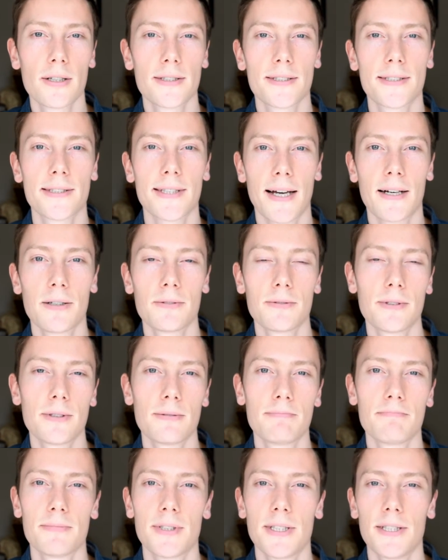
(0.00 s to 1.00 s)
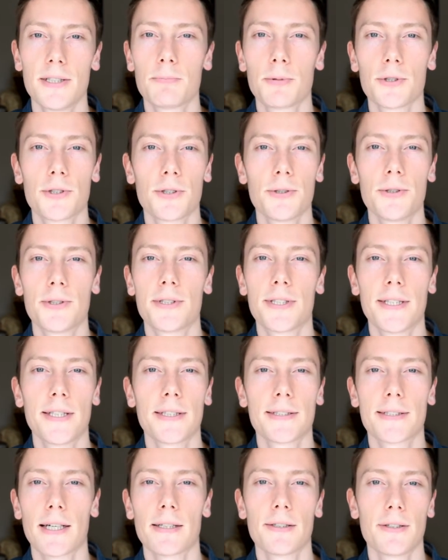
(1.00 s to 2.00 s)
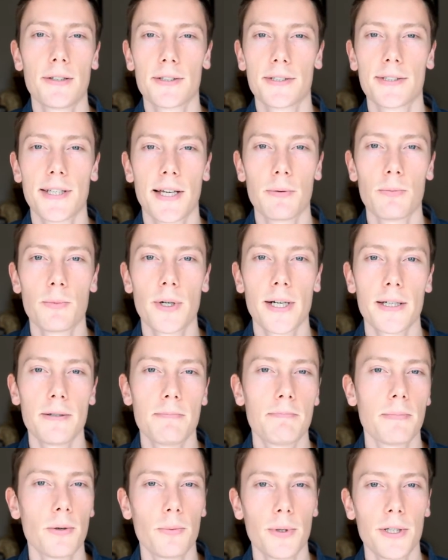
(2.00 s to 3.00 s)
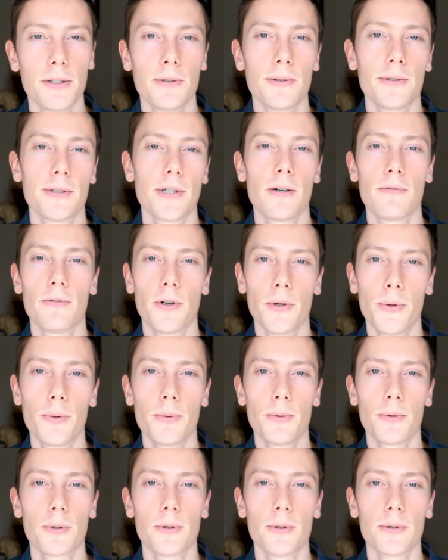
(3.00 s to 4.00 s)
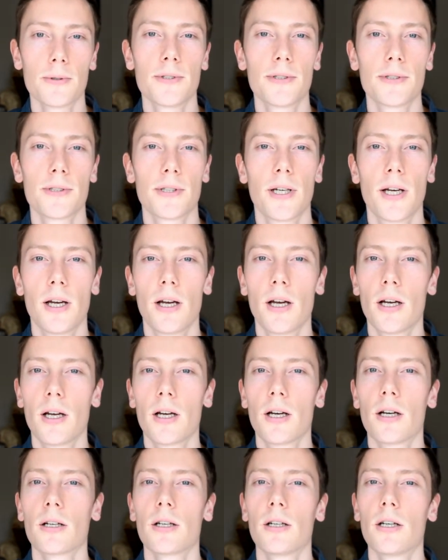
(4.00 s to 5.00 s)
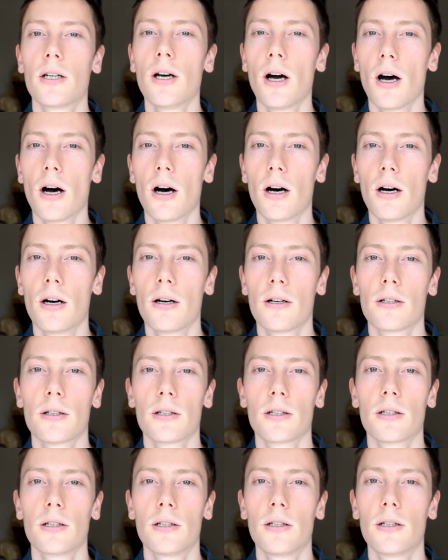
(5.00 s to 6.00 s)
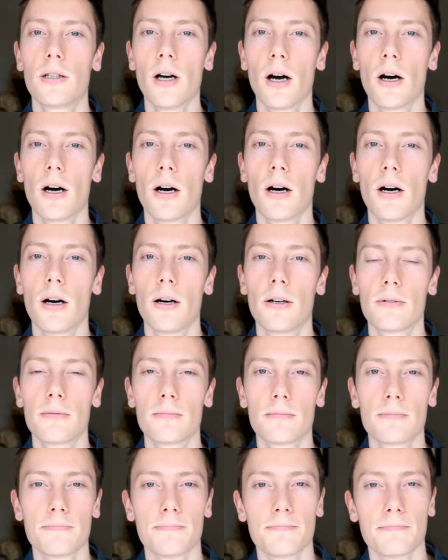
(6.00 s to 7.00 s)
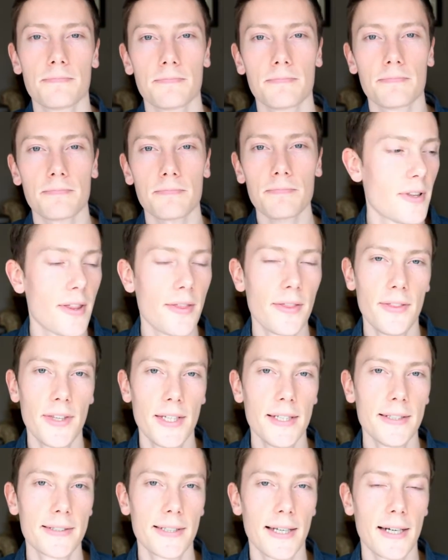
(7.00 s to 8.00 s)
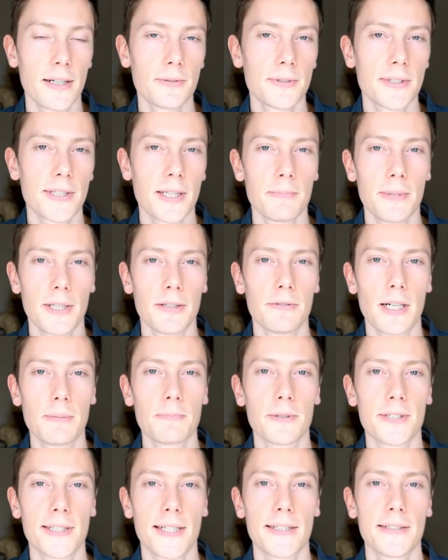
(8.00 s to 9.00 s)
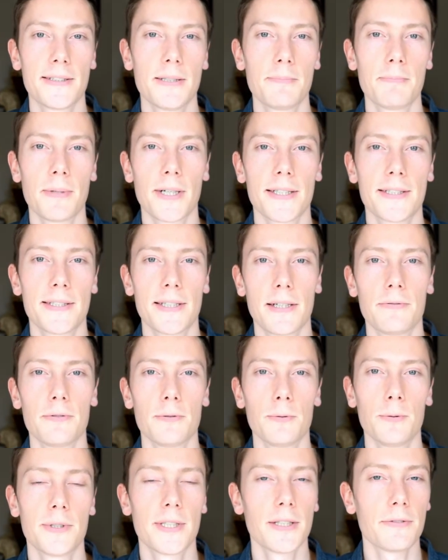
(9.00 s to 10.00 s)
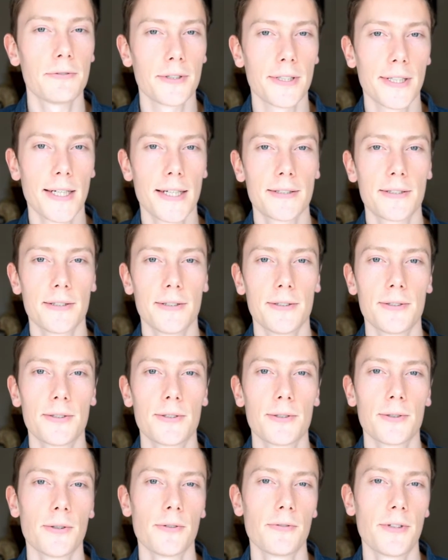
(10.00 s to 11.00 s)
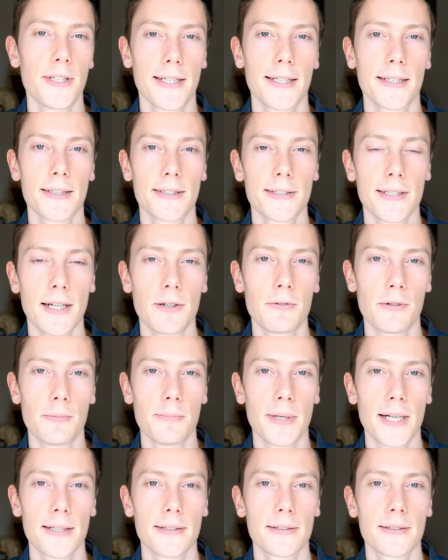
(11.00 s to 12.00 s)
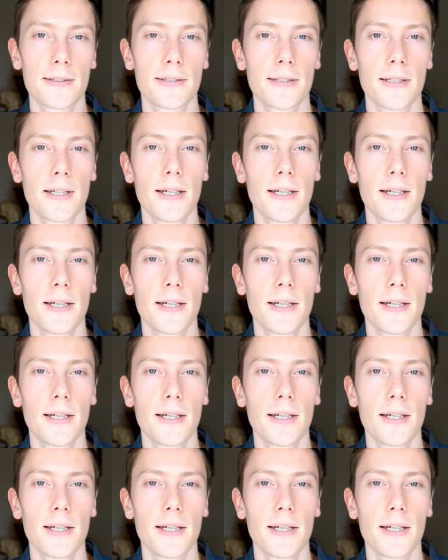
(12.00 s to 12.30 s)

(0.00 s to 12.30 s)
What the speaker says: sound is produced in exactly the same way, but we use our vocal cords. G, G. These sounds can be represented by several different letters of the English alphabet.